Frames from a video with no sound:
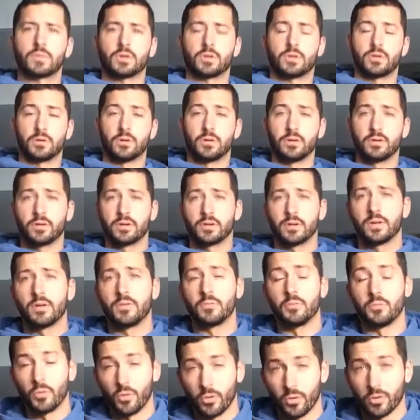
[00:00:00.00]
Good
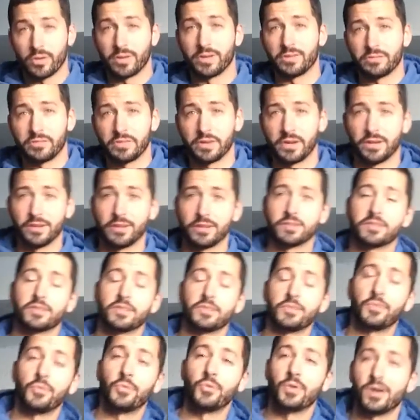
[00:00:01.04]
morning, fellas.
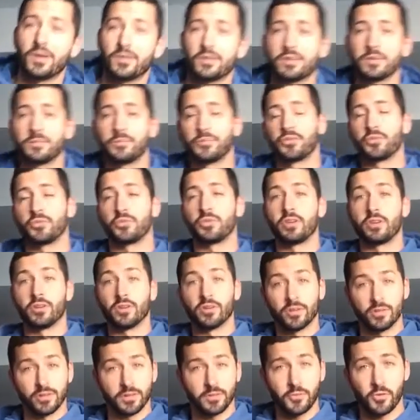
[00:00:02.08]
Welcome to the
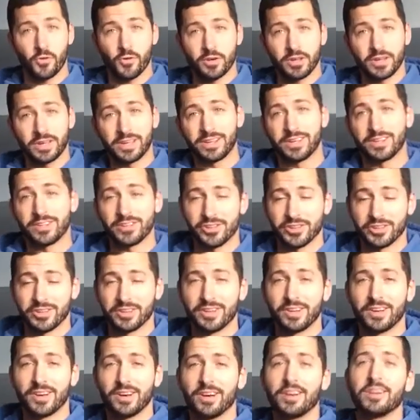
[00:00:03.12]
early morning
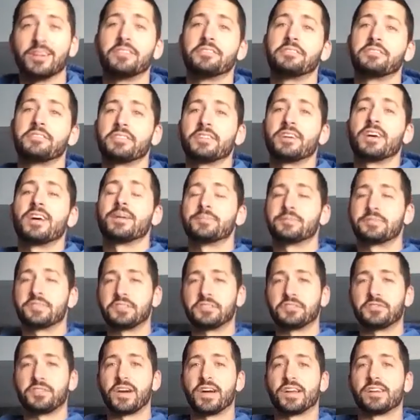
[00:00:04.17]
edition of
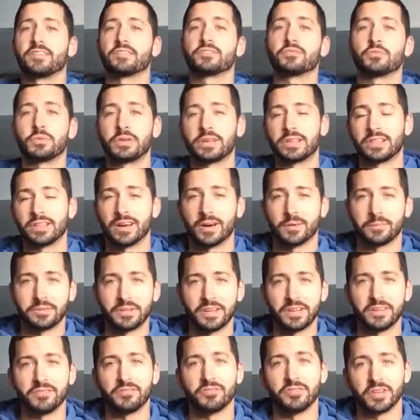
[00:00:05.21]
MC's Finest Weekly
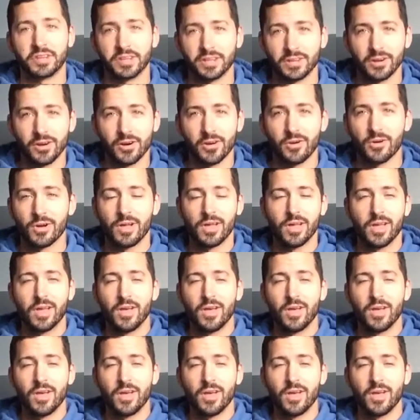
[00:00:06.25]
Update video.